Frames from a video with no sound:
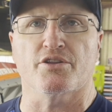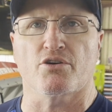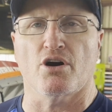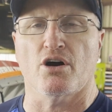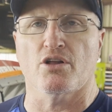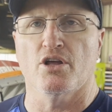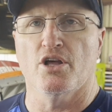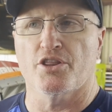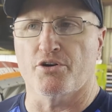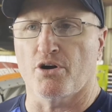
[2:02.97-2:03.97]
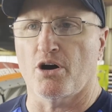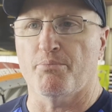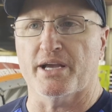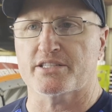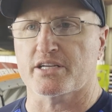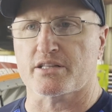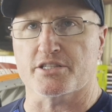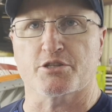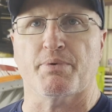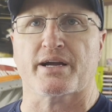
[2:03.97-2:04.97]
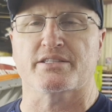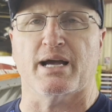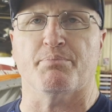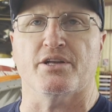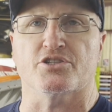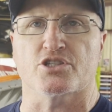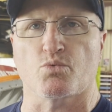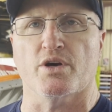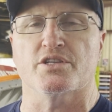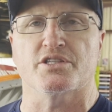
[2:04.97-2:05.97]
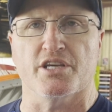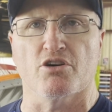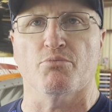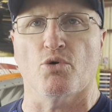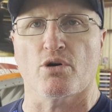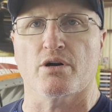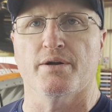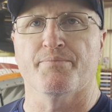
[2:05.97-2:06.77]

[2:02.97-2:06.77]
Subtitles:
They're all basically spec type engines. One is the Ilmor.